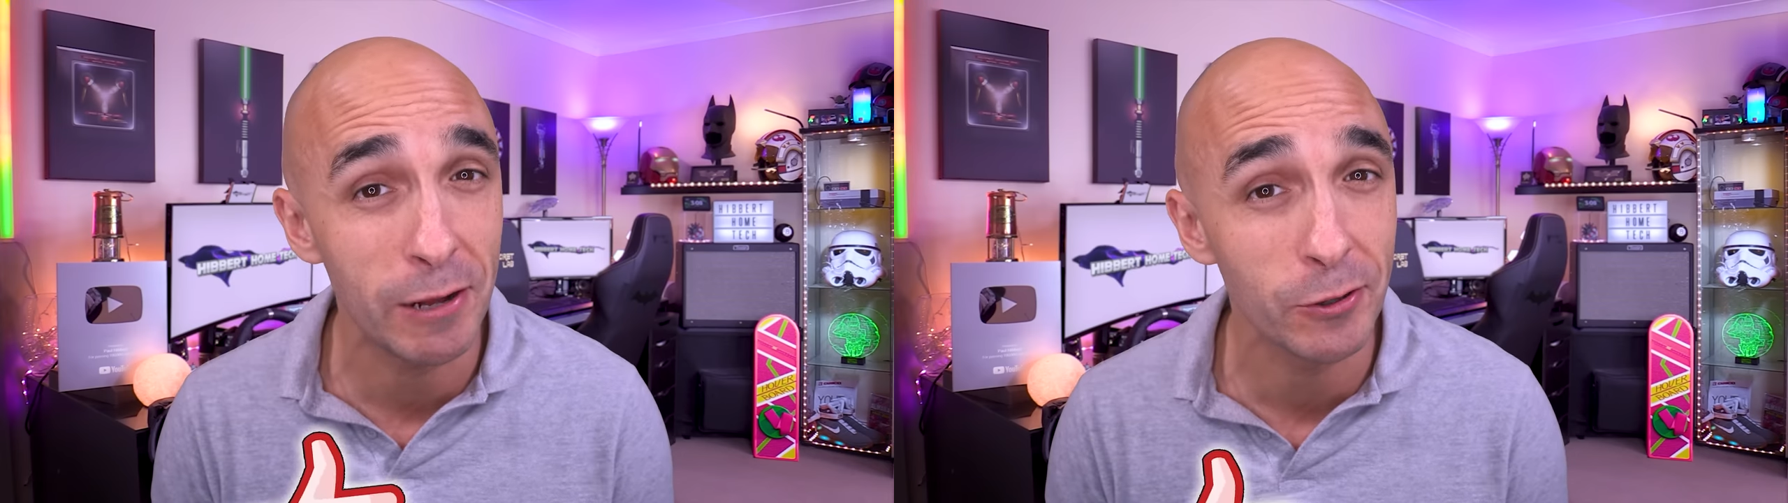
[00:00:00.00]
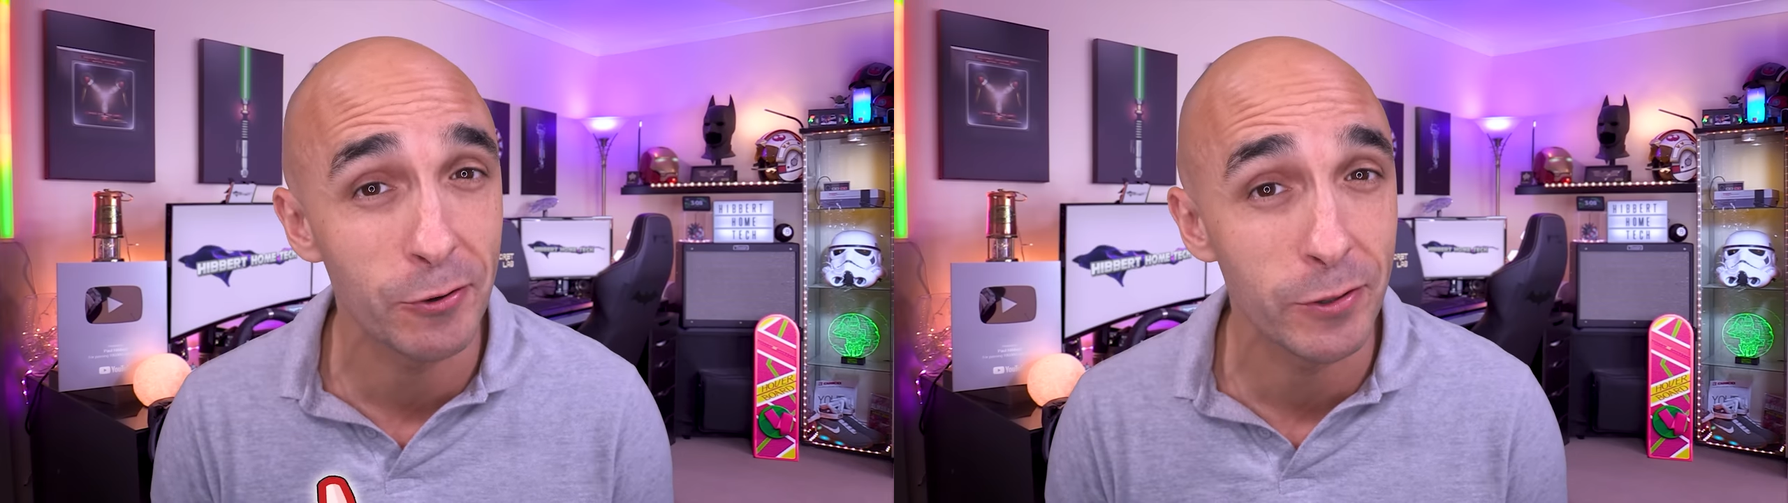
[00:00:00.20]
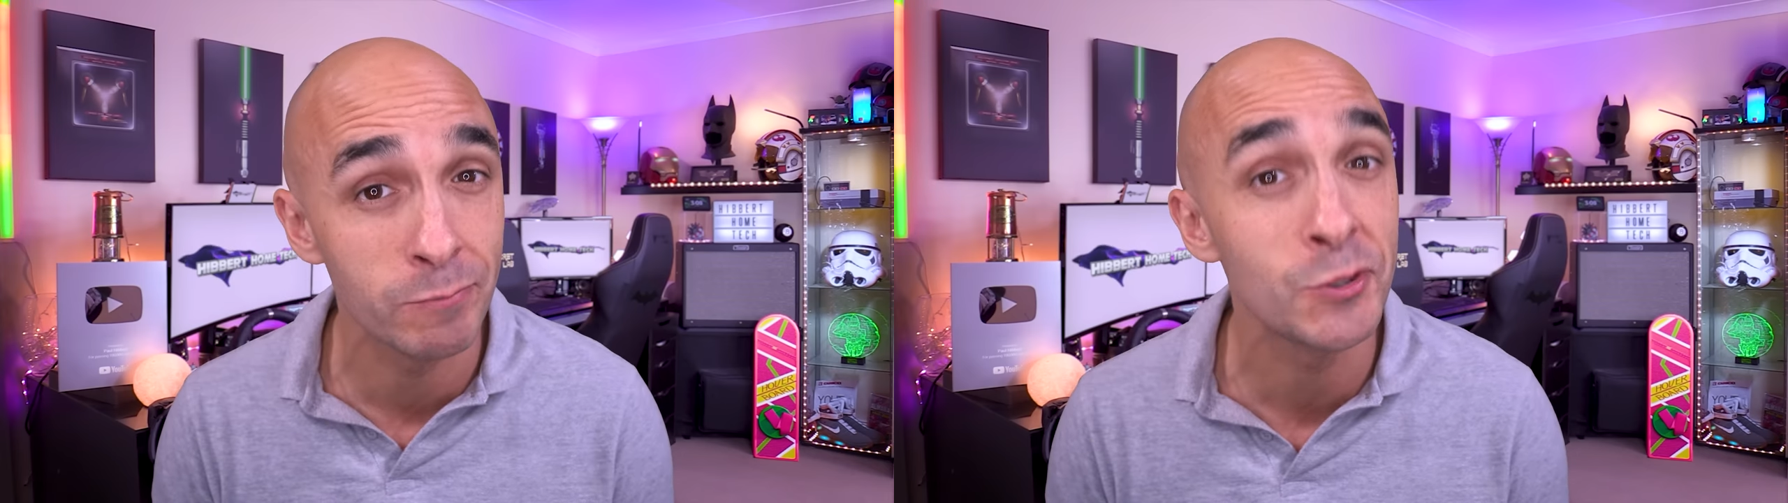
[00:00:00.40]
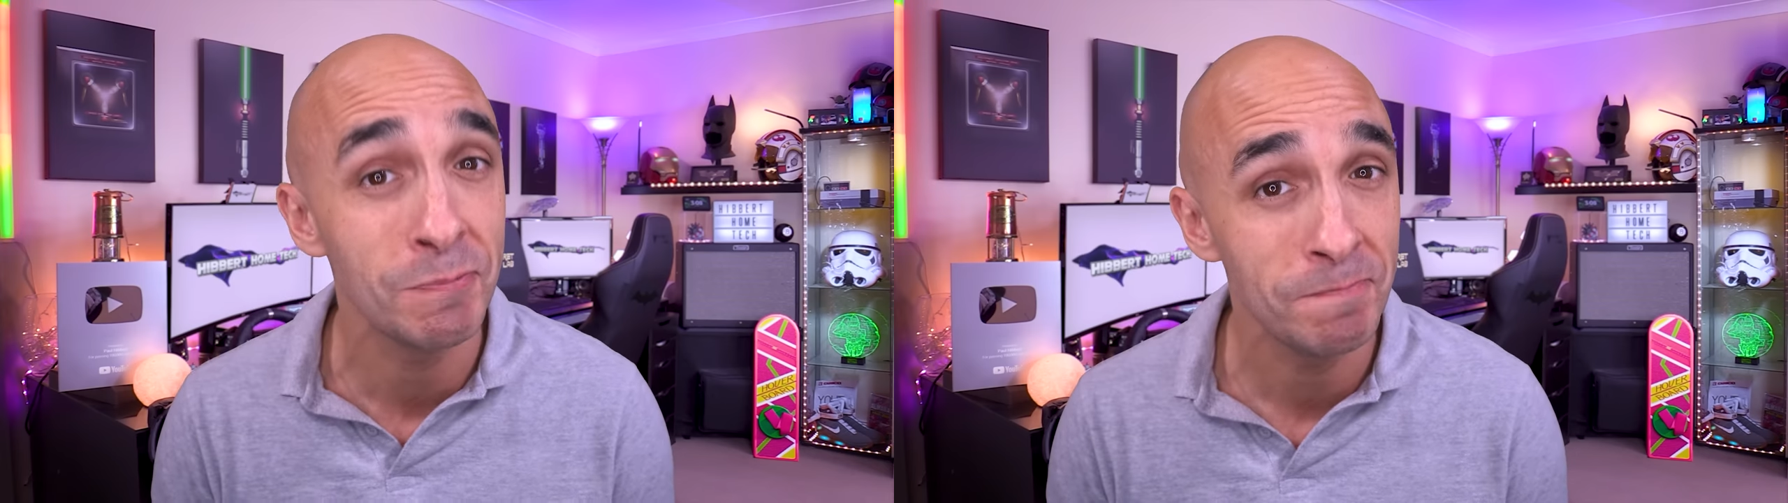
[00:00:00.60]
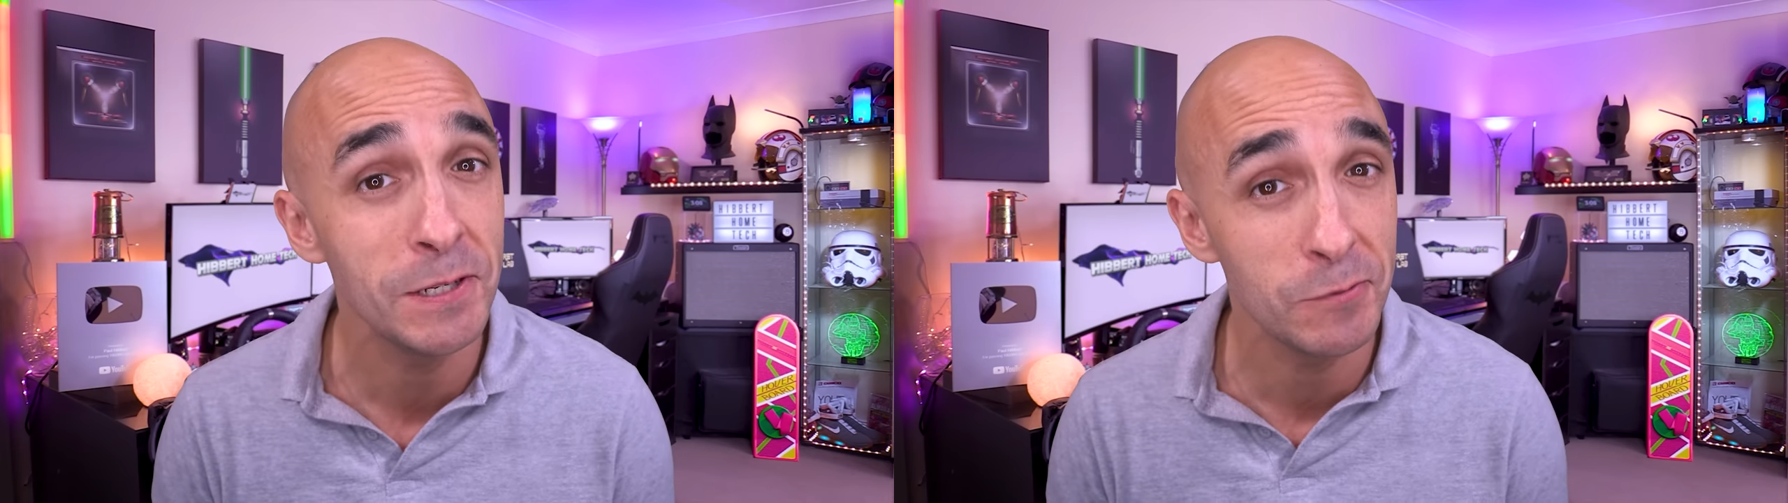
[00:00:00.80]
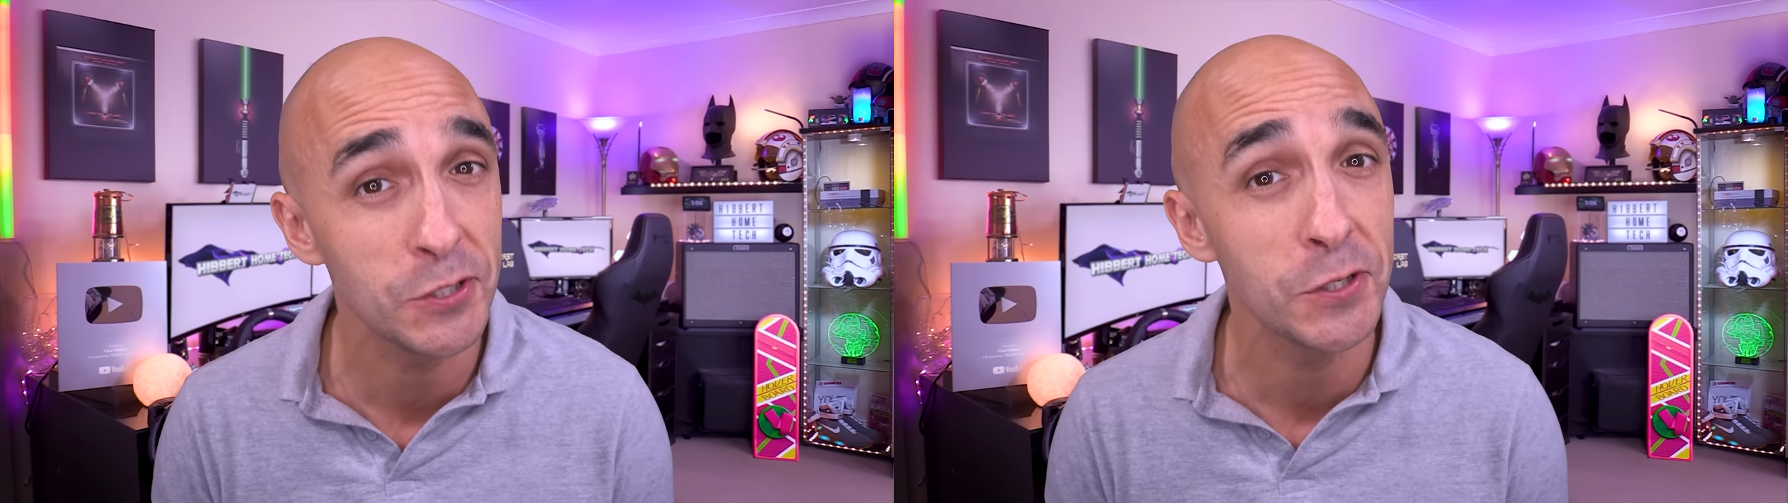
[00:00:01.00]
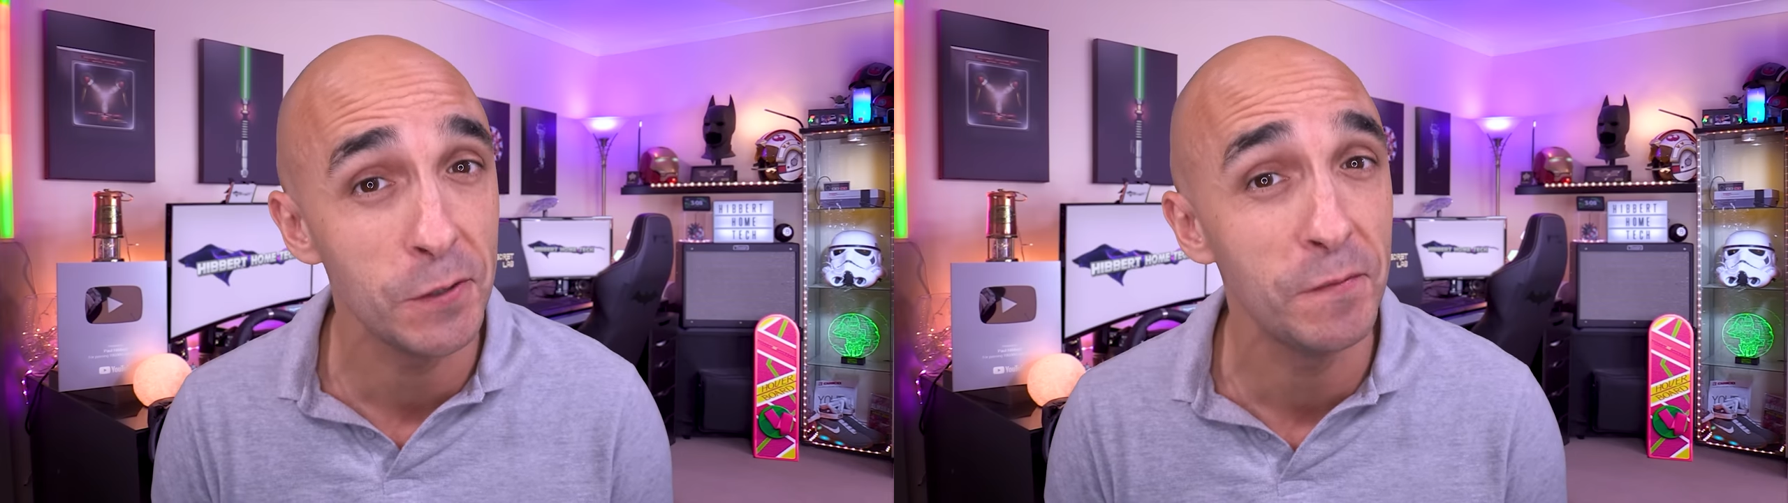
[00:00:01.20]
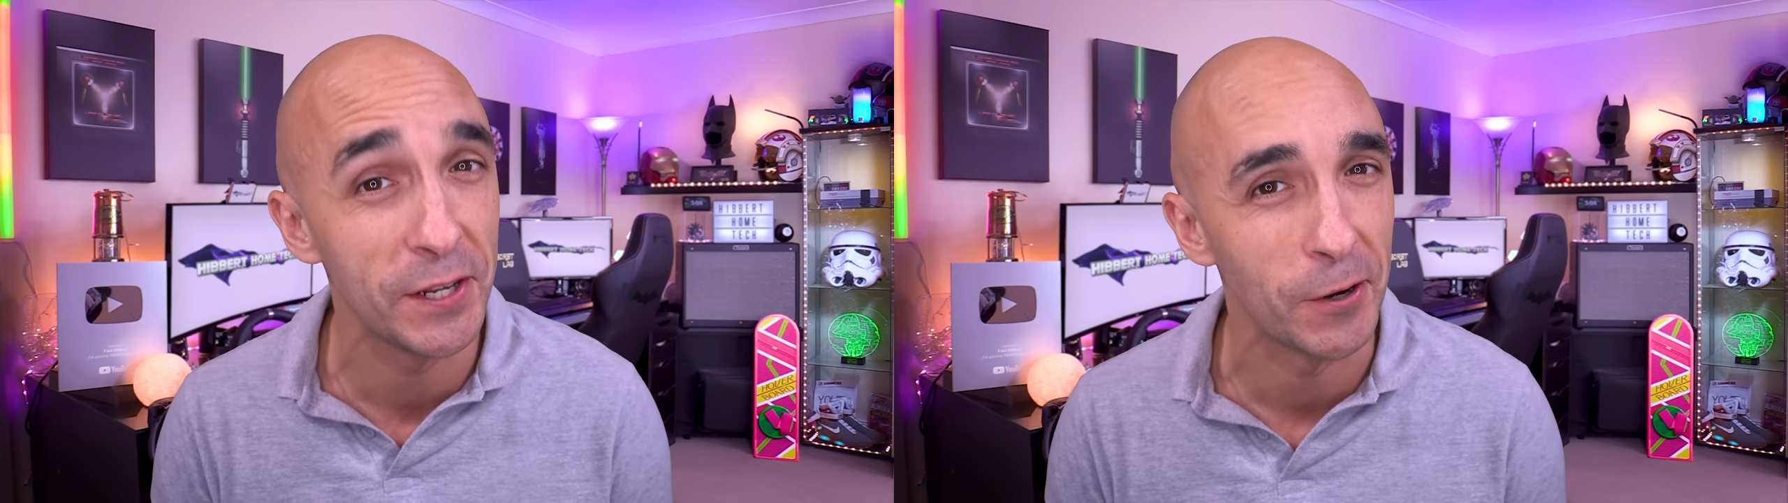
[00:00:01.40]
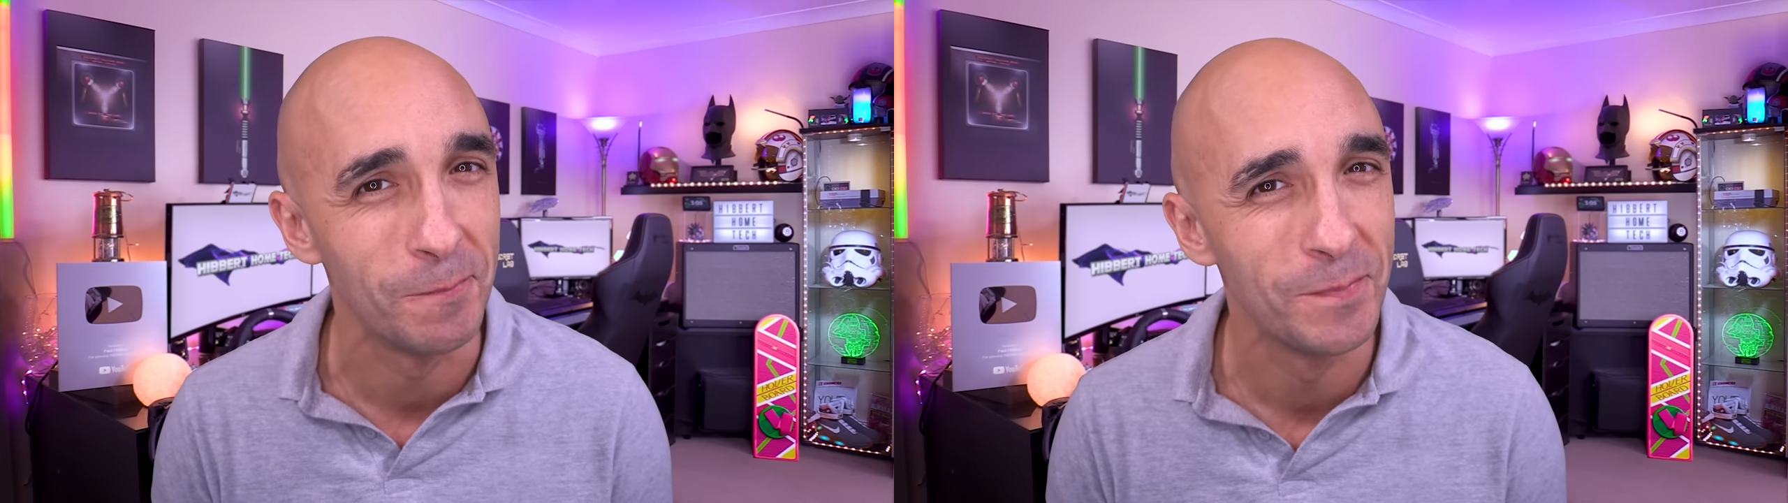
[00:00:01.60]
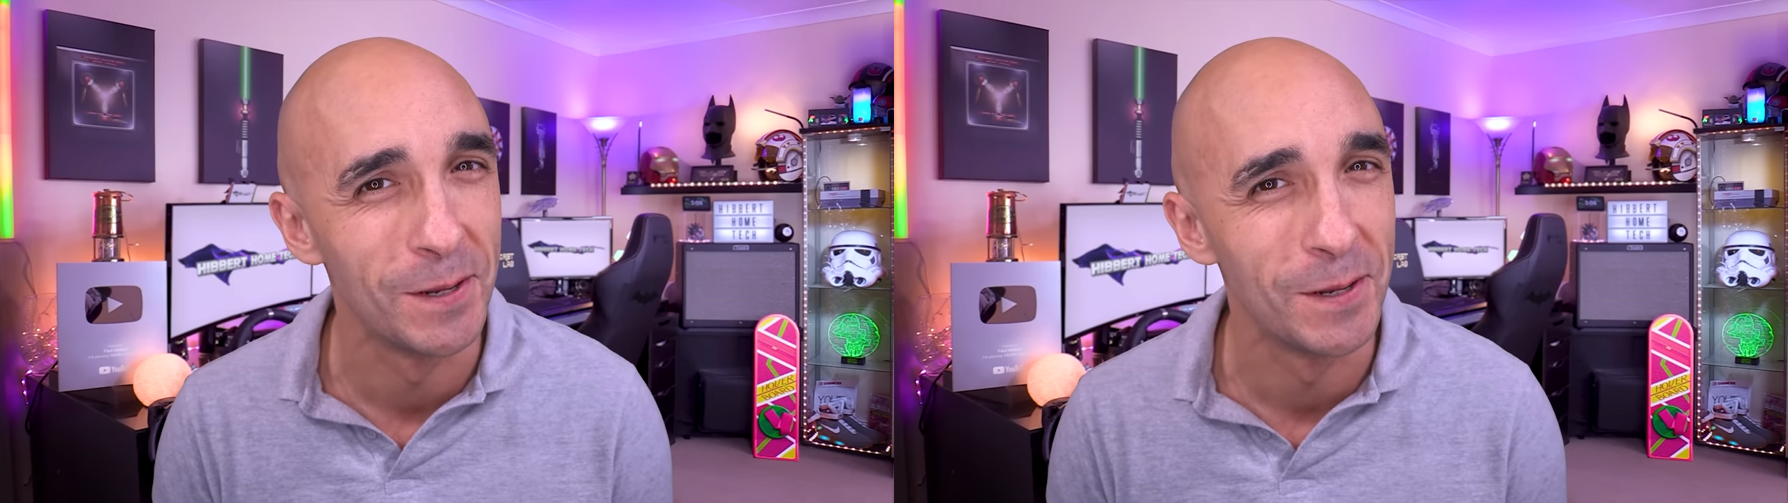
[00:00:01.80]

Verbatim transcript: algorithms it was a good video